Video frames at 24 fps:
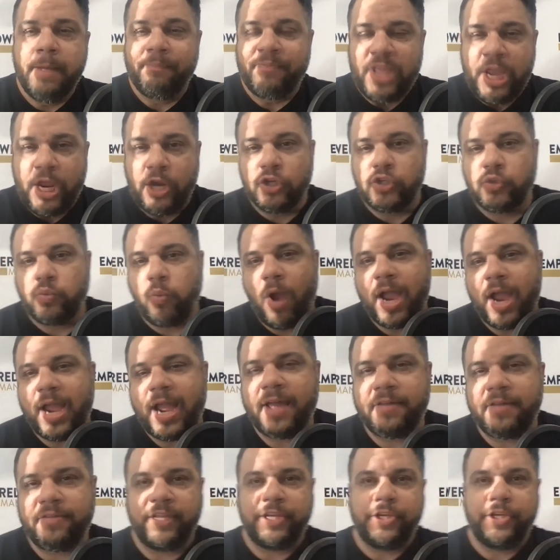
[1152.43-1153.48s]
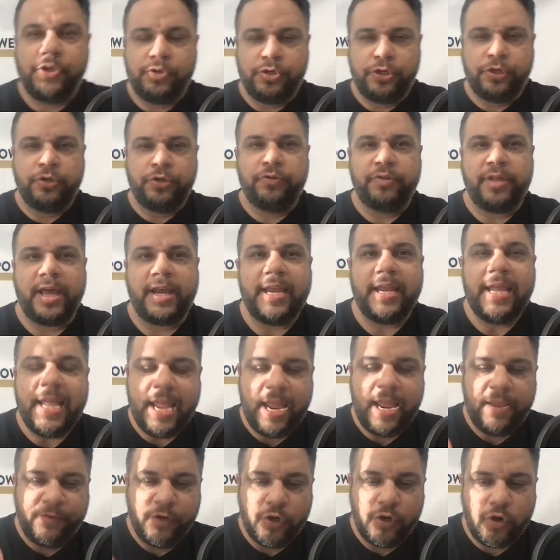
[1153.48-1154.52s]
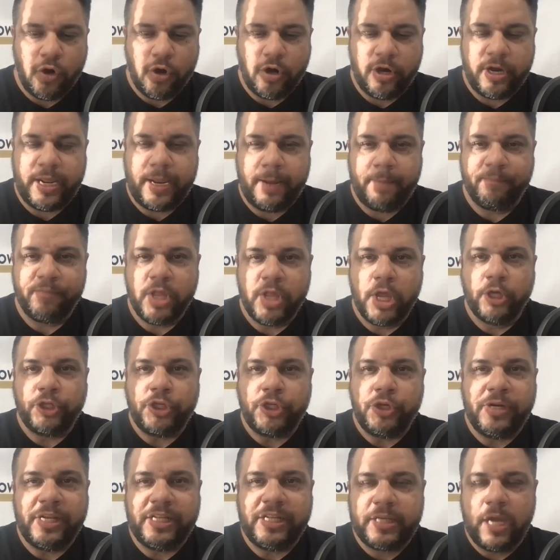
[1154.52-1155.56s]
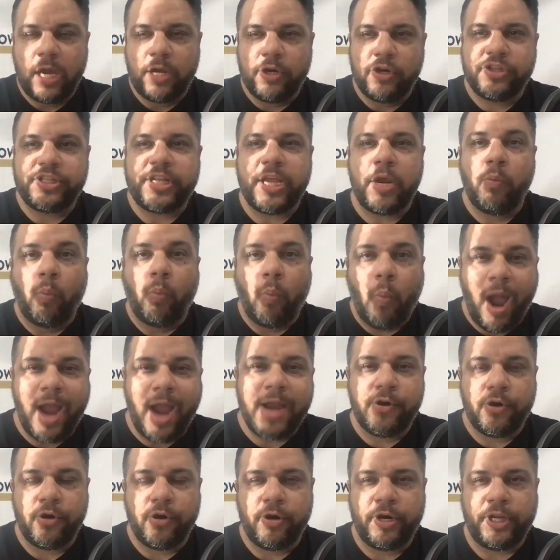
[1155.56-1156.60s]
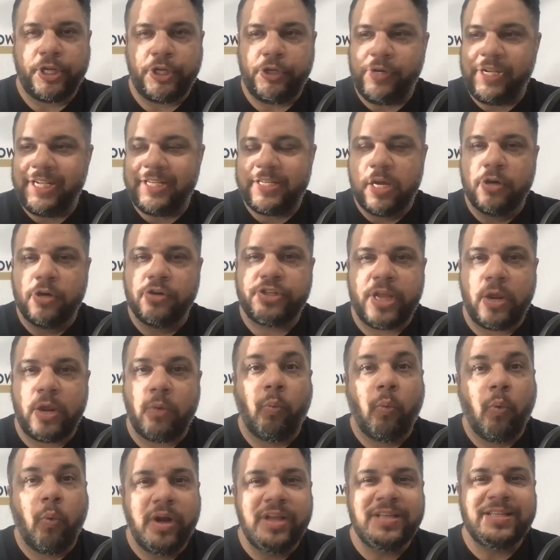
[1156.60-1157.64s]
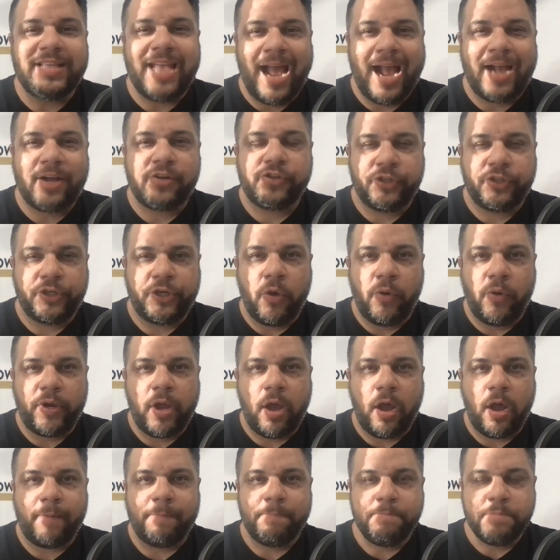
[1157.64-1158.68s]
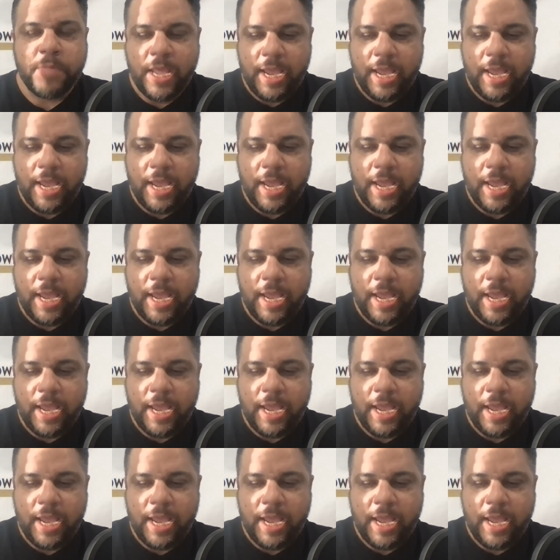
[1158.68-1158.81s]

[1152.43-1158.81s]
Here's why I think you should do that. If you're hurting, you need to understand why you're hurting. You need to understand what is actually going on.